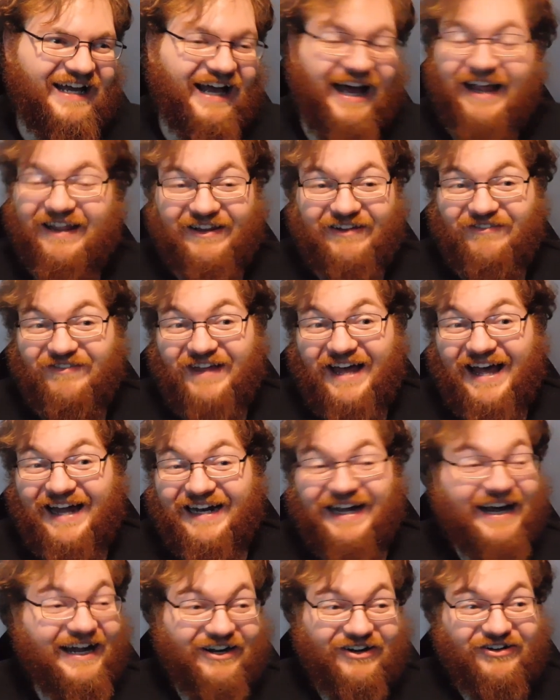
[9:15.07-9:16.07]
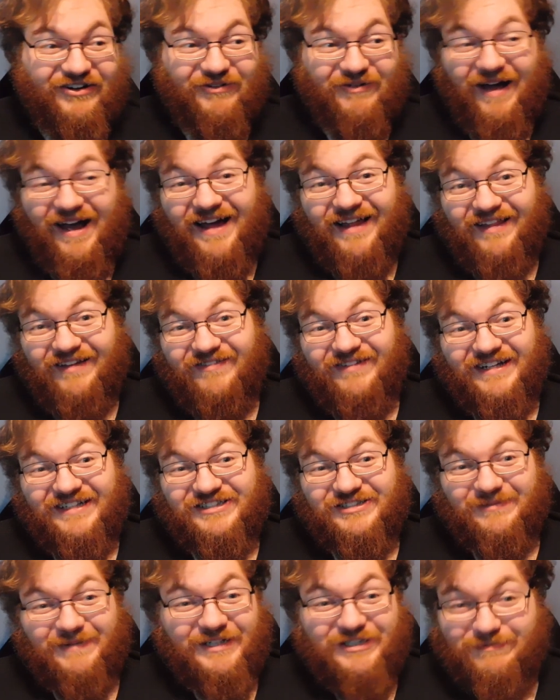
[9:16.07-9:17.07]
I love that. I don't know why I love that
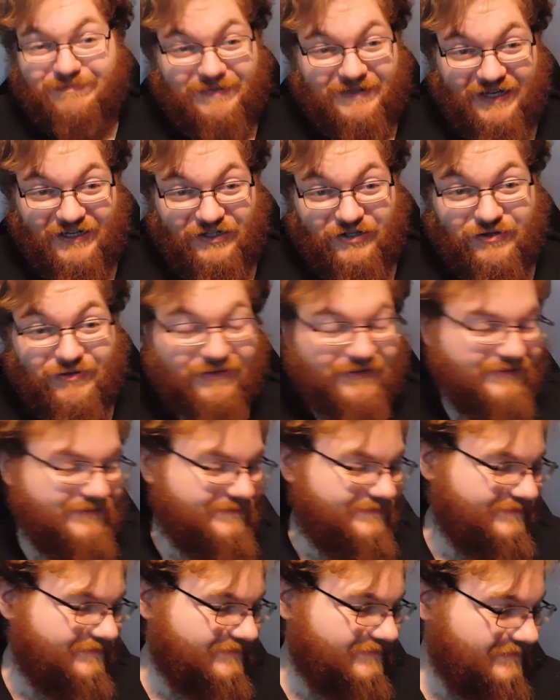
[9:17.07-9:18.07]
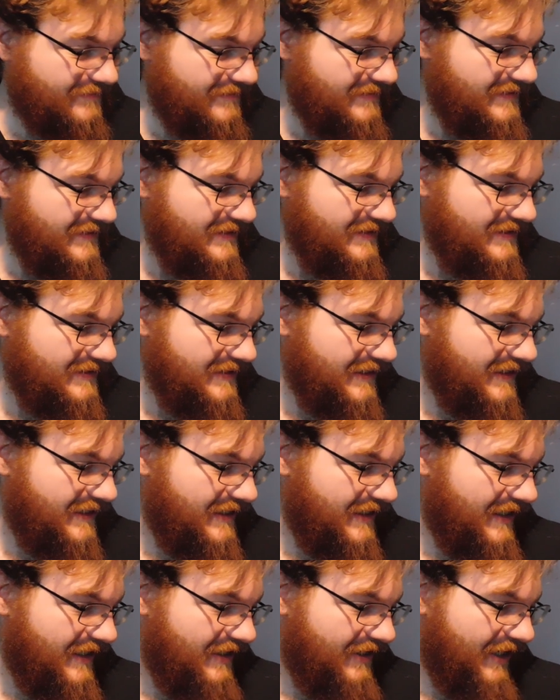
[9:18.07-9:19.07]
so much, but I do.
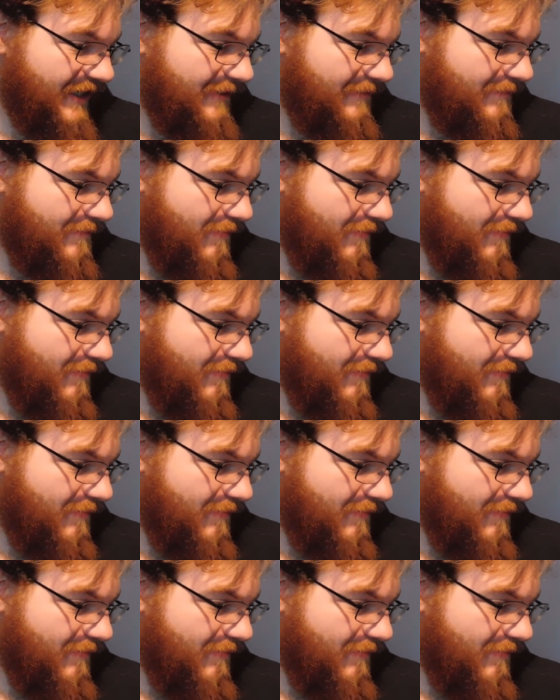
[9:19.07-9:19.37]
Alright.